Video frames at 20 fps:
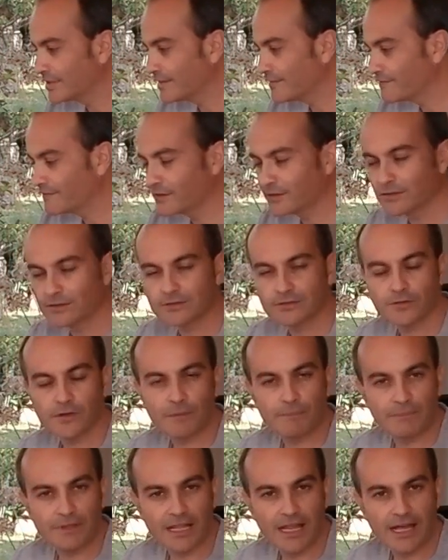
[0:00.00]
difficult to
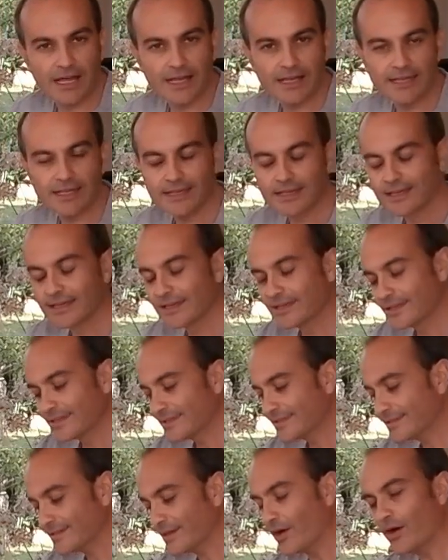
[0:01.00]
apply.
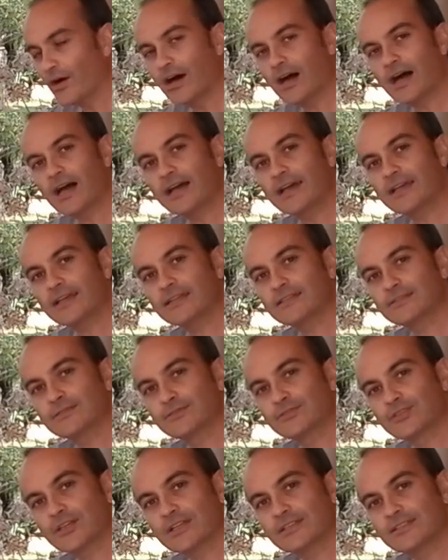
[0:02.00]
So I
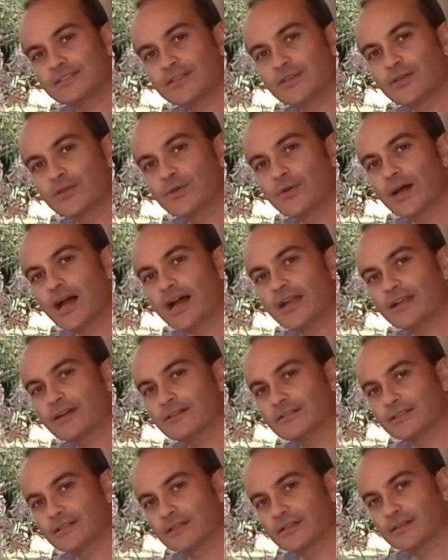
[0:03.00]
suggest you
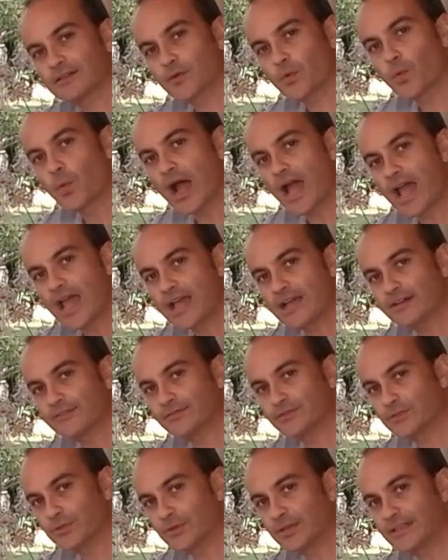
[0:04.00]
another way
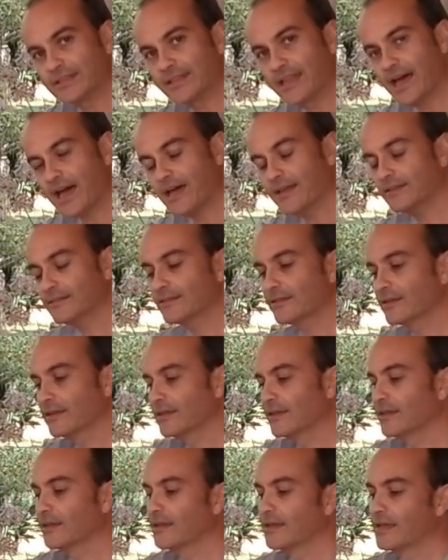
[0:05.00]
of doing that,
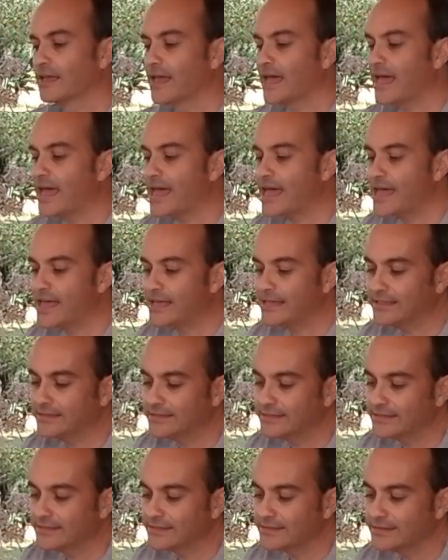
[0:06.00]

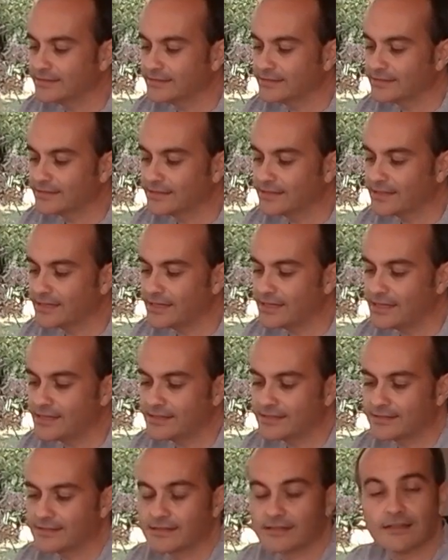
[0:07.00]
and
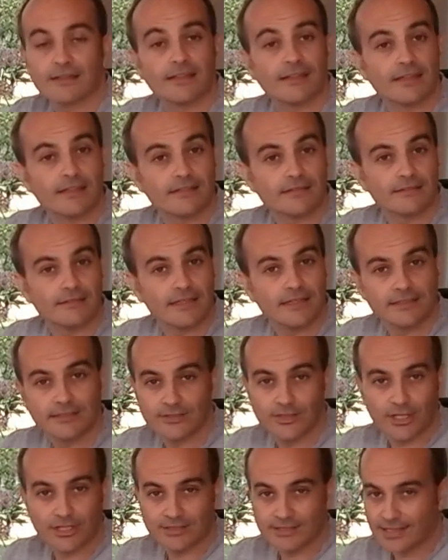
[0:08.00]
it's
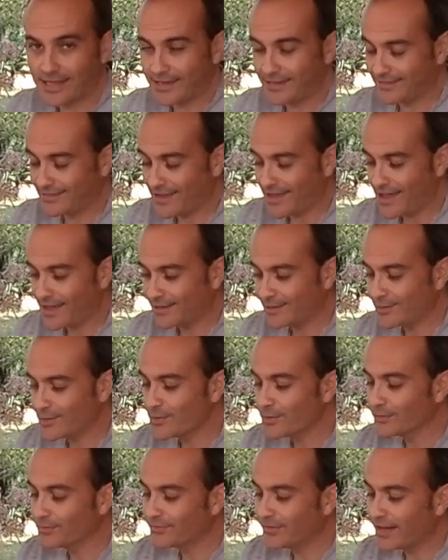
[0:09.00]
just like that.
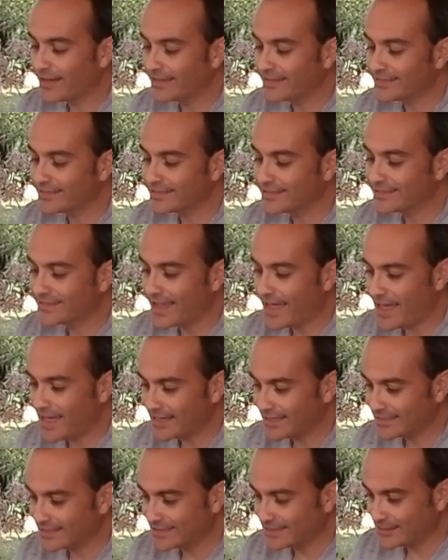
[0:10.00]
You'll find the
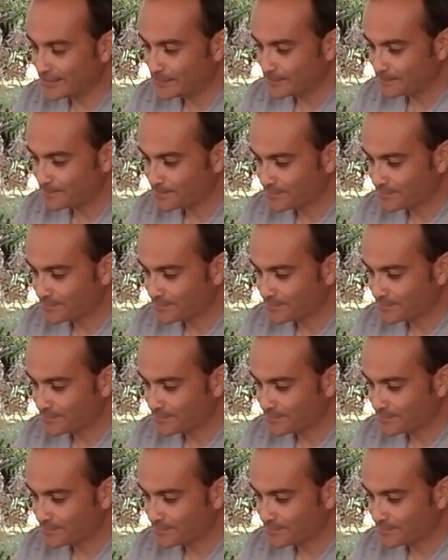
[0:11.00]
text,